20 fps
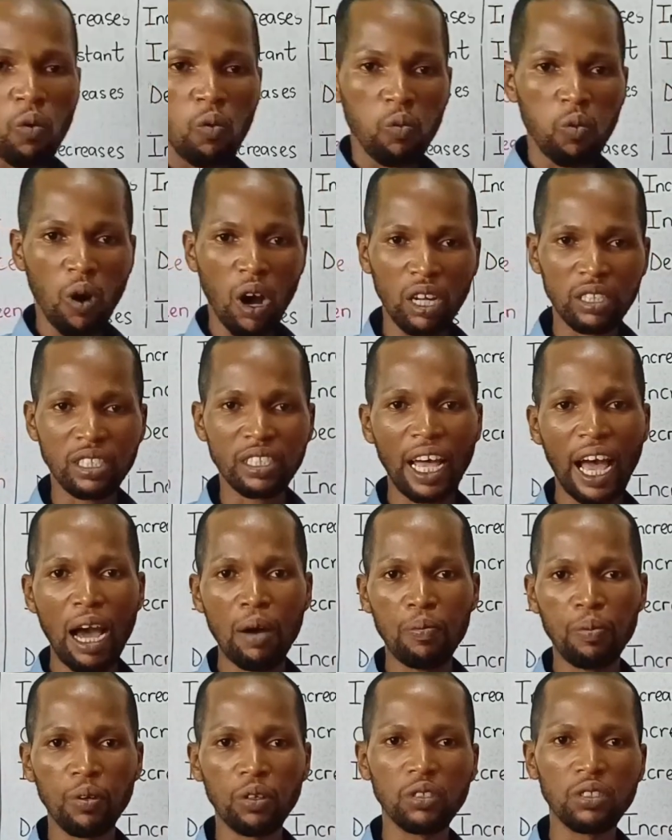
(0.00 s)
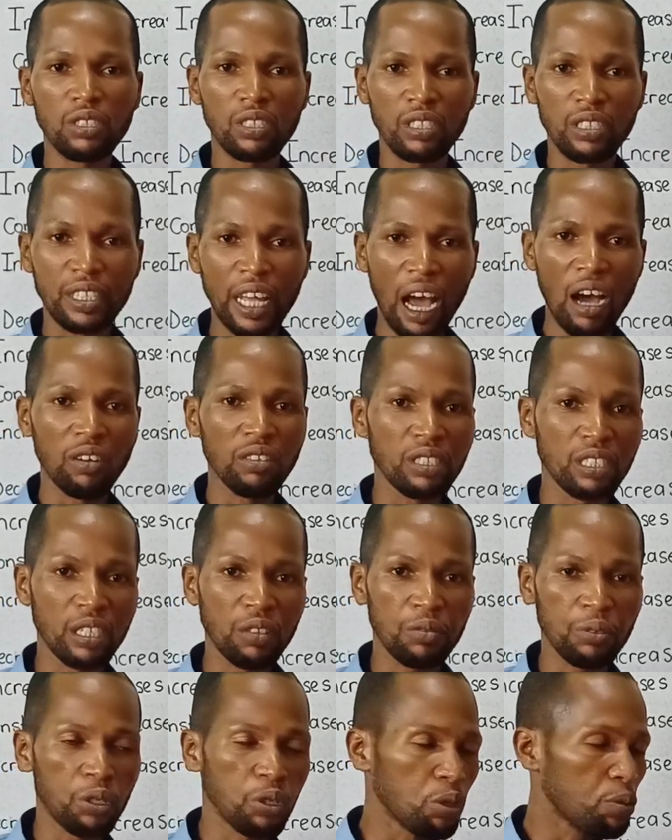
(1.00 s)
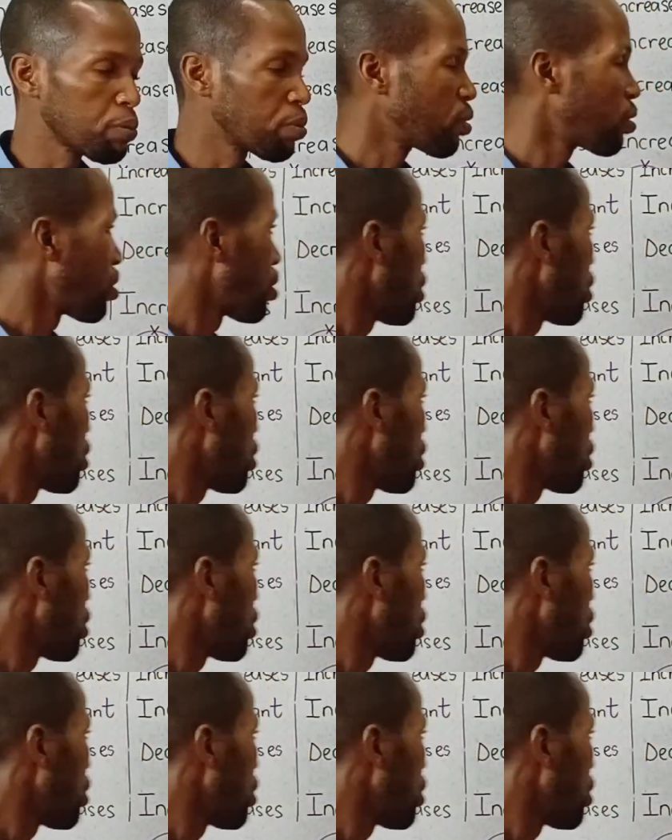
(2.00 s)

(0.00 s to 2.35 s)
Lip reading: what happens down the group?